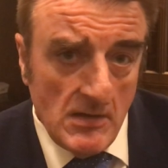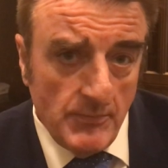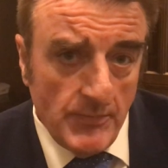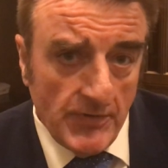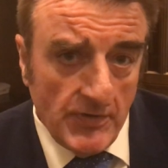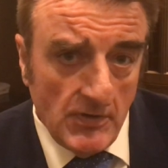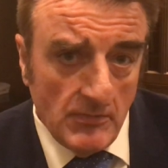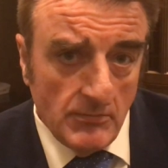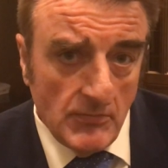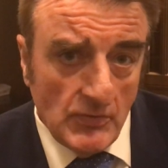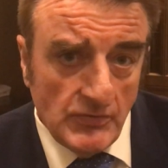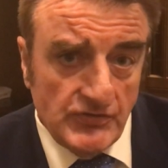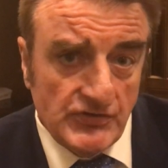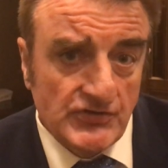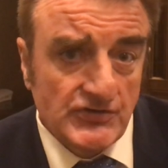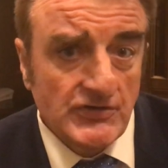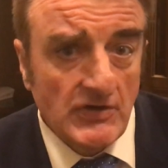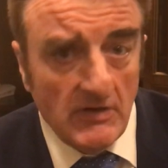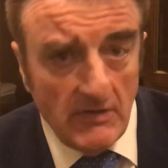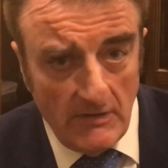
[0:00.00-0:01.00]
But it
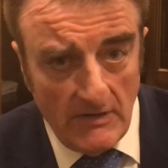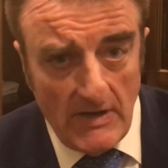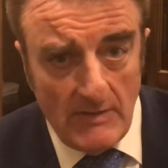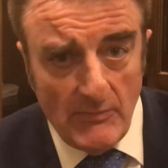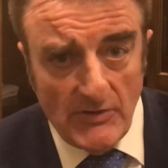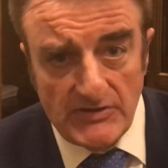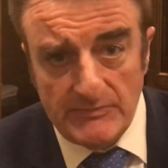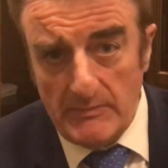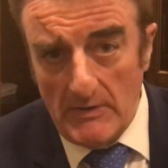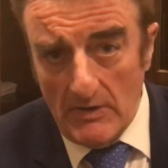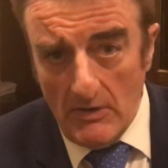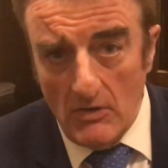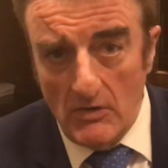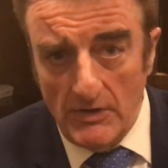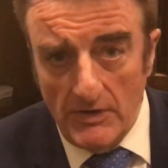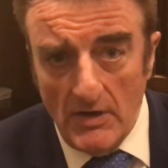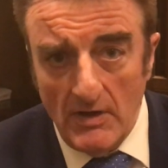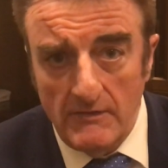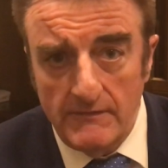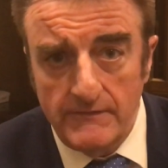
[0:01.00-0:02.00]
most certainly must be
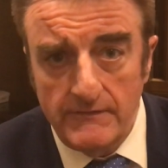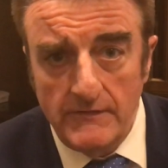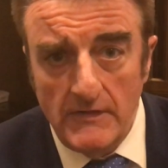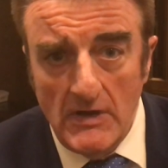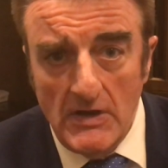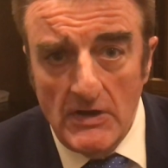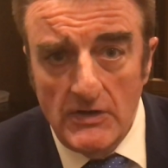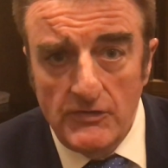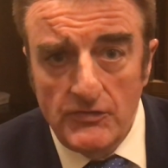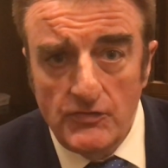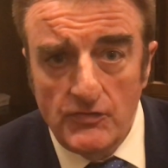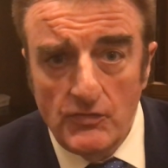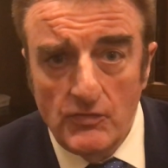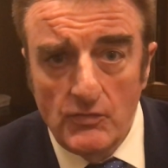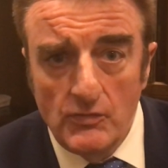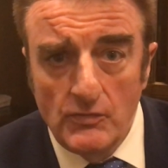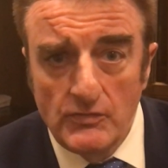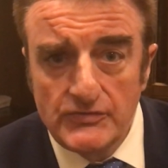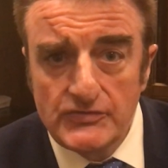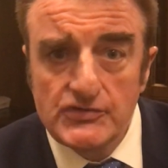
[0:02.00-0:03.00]
long enough
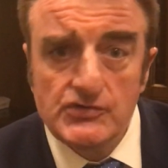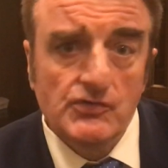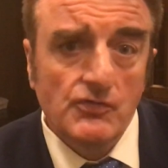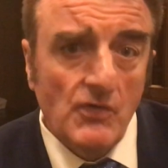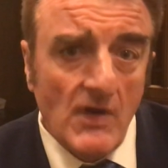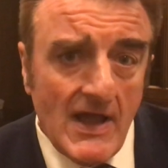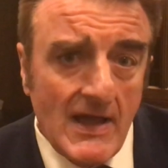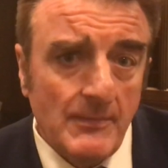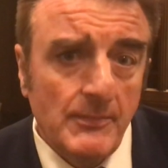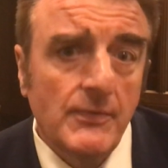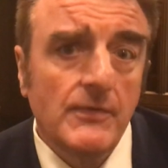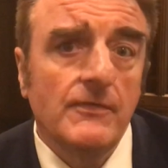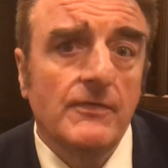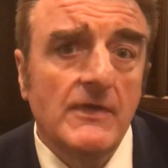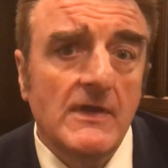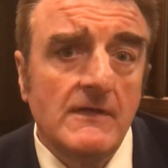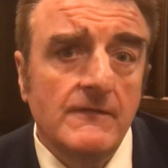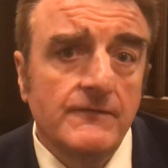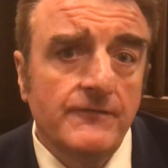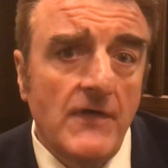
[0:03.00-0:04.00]
to scrap
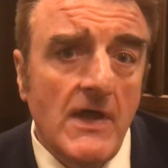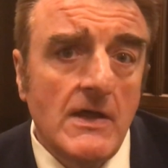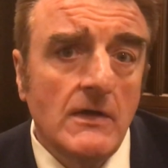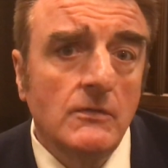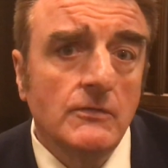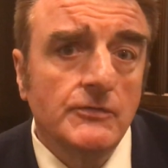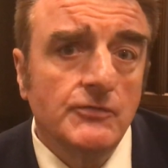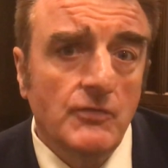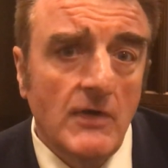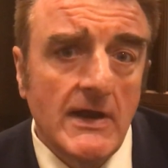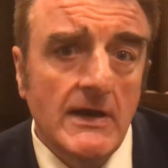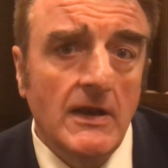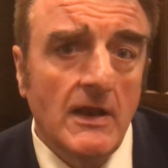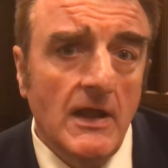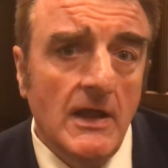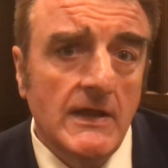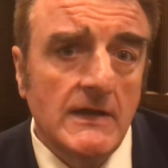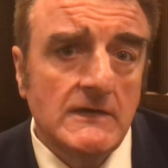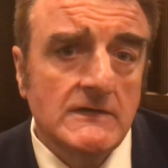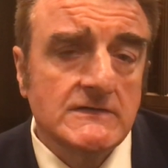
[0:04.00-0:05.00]
the failed red
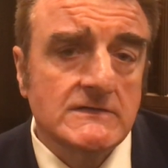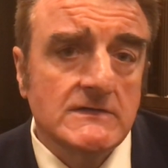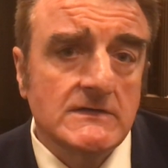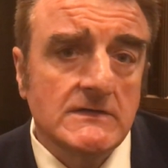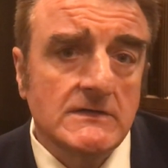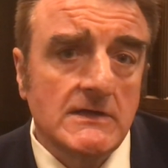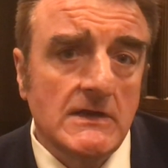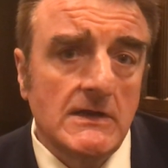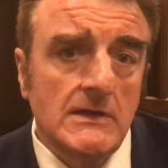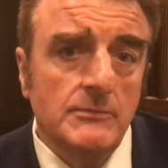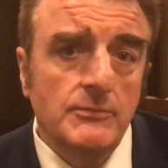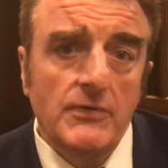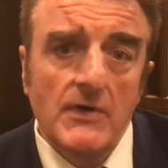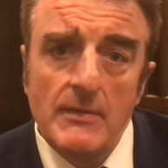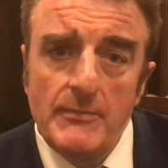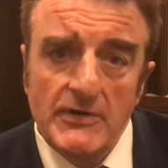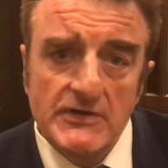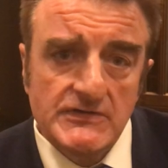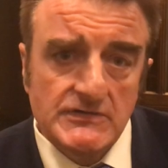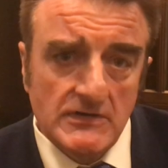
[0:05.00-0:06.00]
lines that the
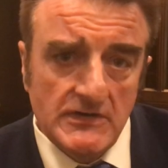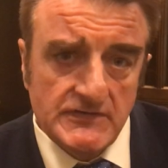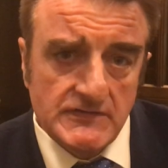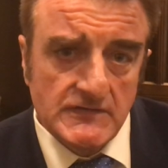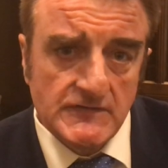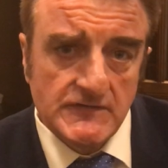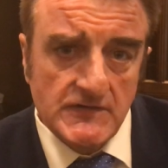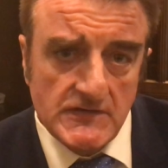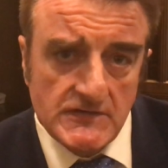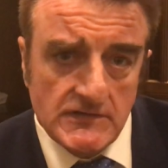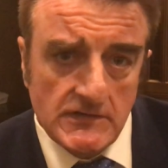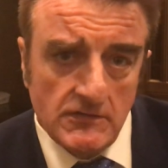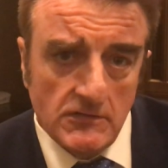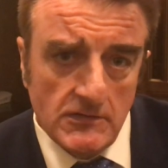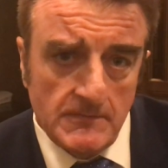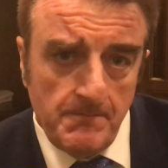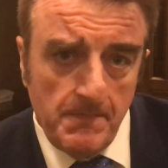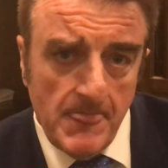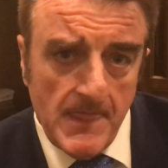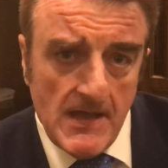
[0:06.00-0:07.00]
Prime Minister has insisted
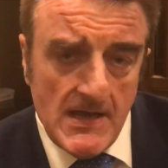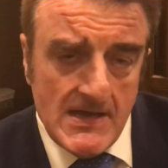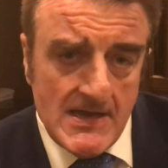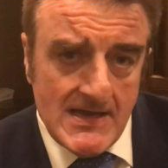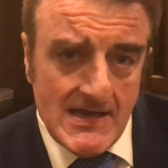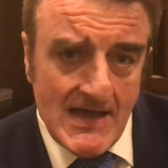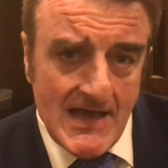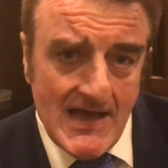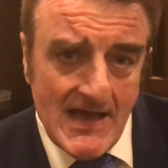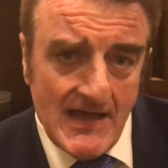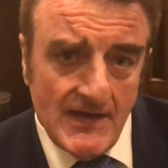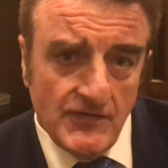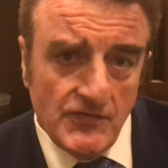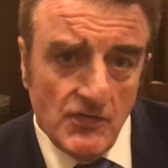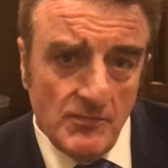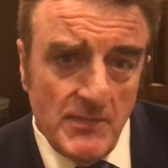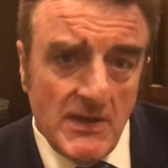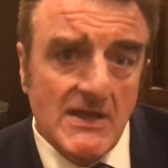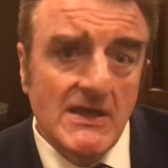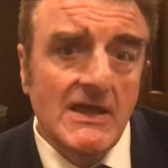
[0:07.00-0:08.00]
on, and
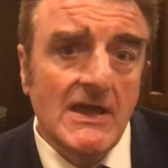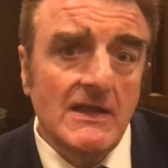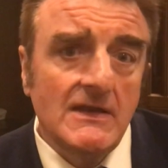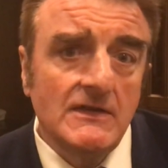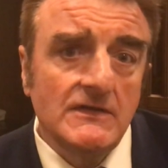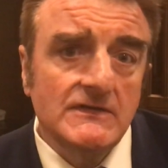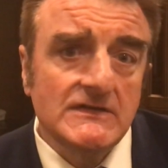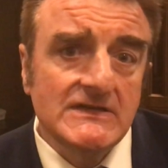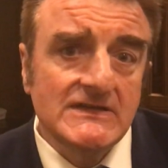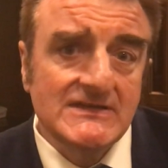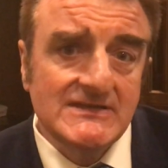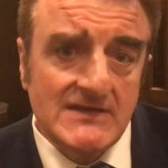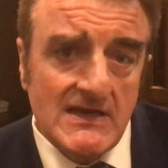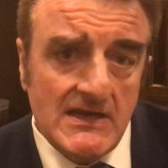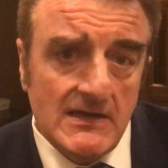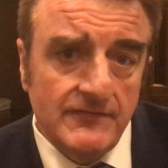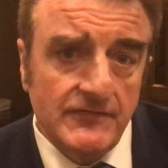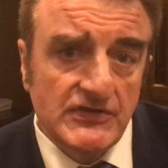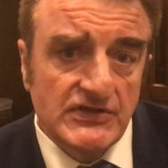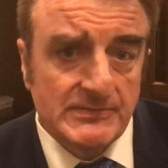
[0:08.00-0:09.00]
to begin to
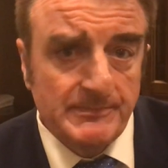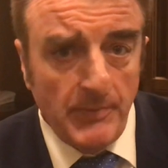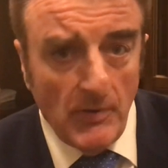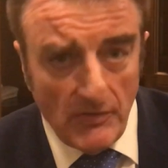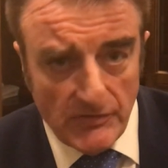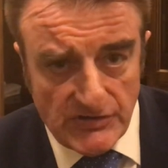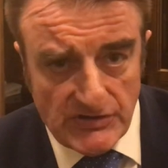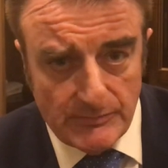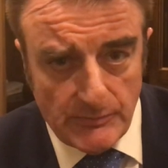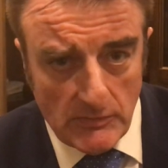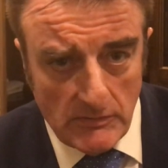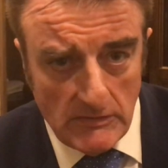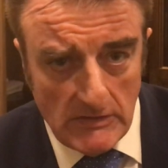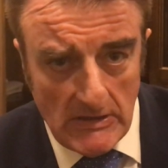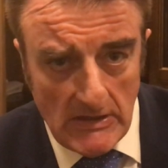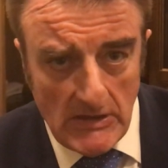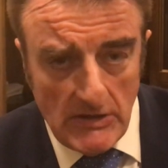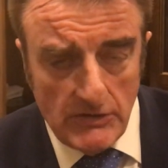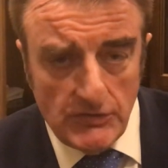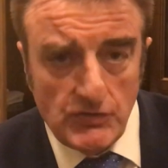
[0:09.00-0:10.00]
see if it's possible
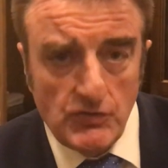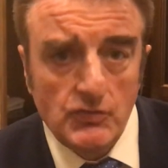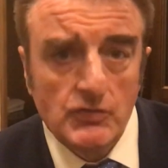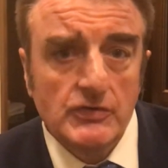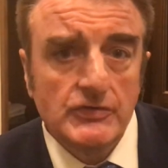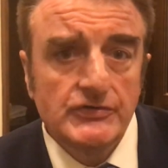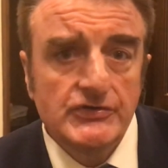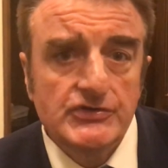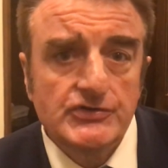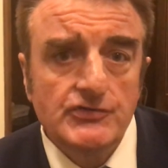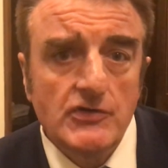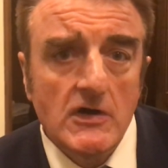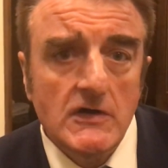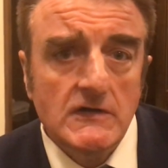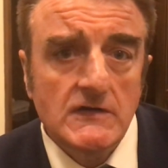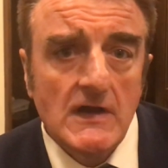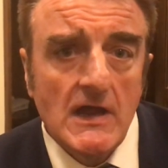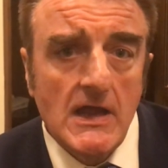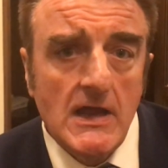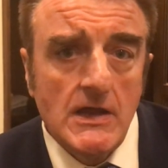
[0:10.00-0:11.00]
to
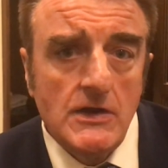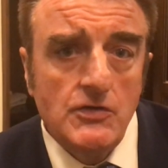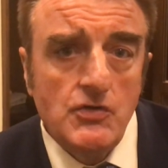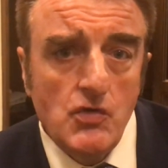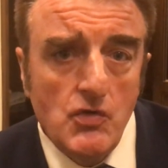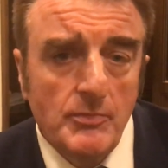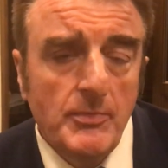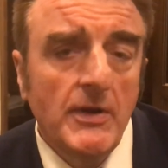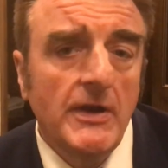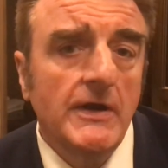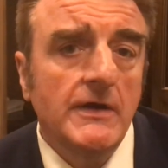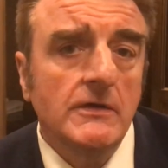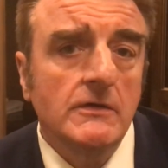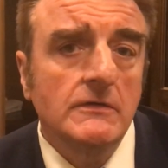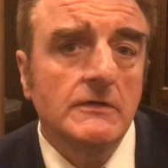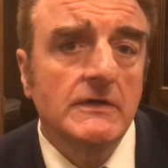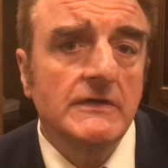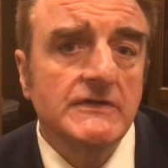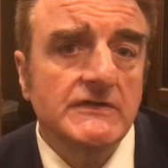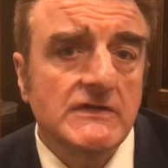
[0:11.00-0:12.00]
construct a new
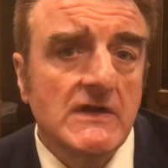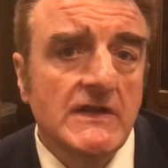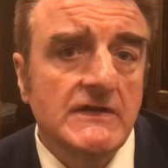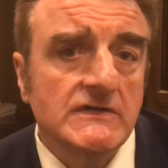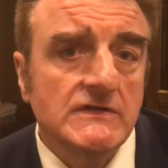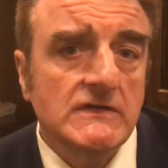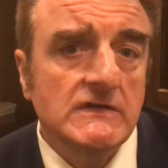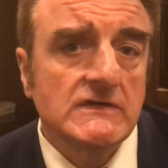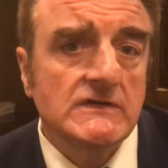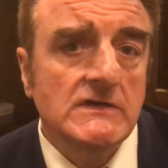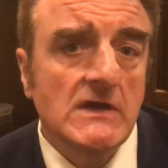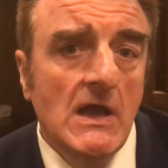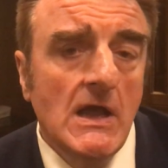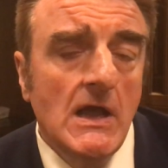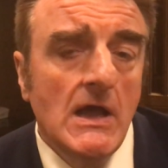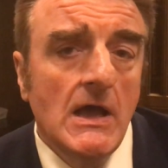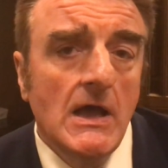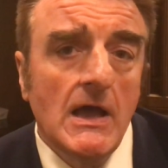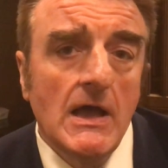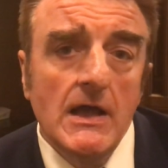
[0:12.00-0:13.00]
political consensus
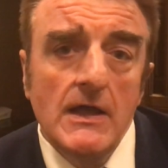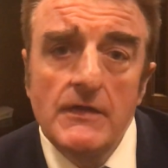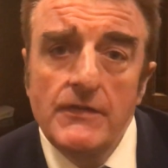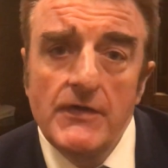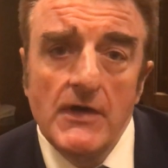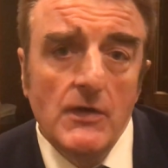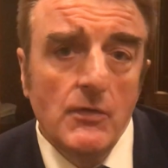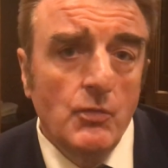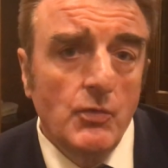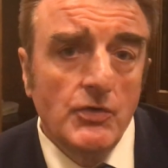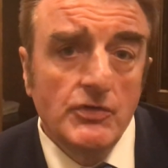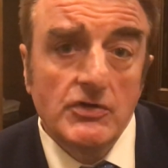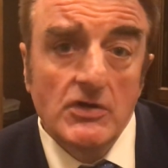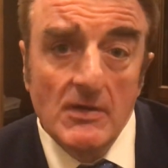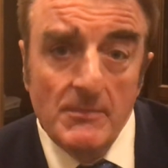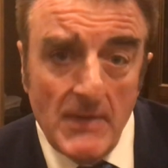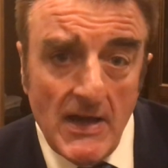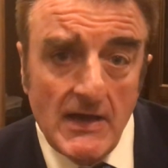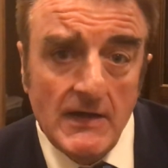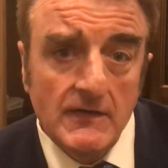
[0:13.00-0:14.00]
that would
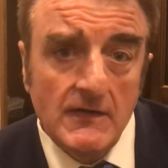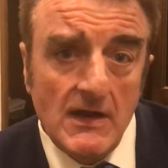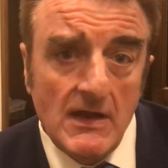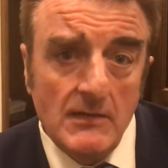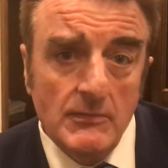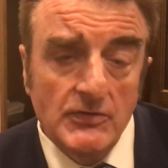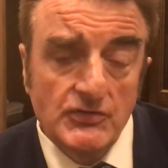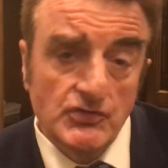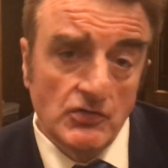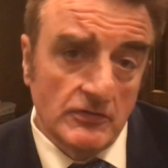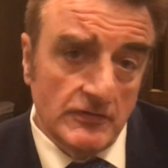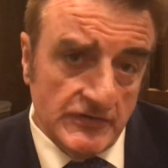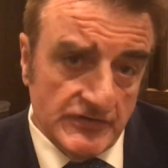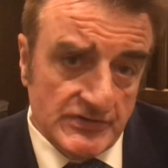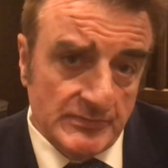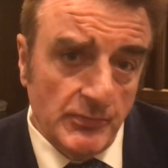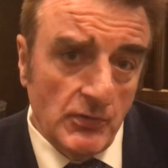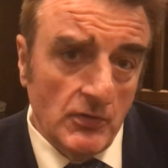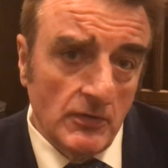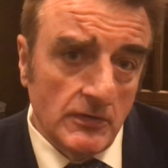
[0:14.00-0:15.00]
command a majority
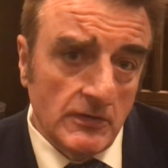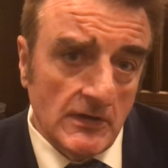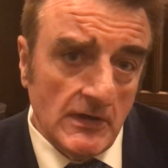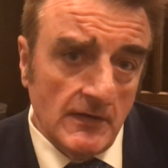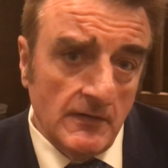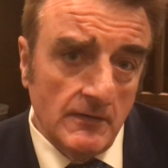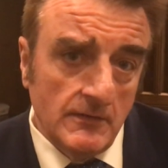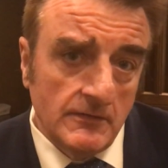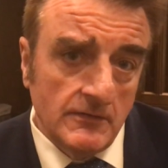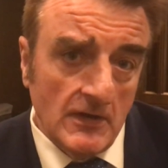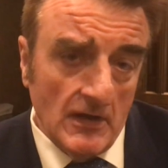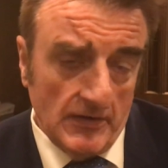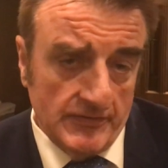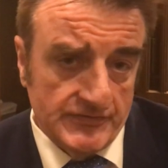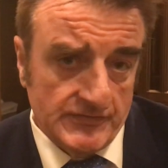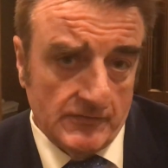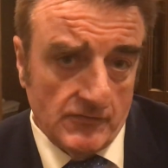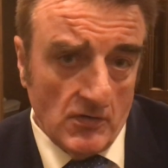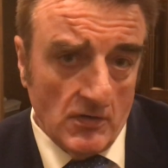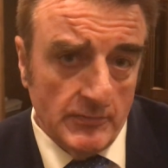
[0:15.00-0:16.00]
support in the
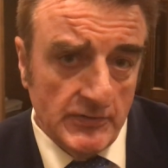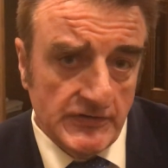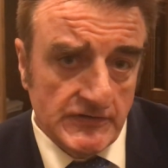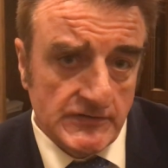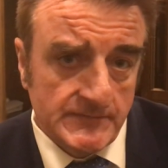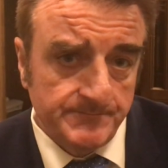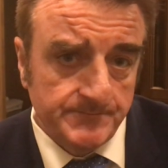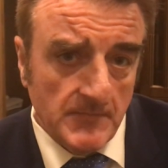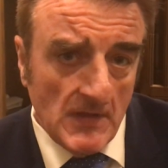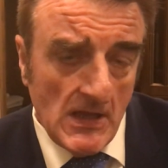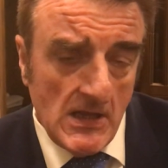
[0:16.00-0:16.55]
House of Commons.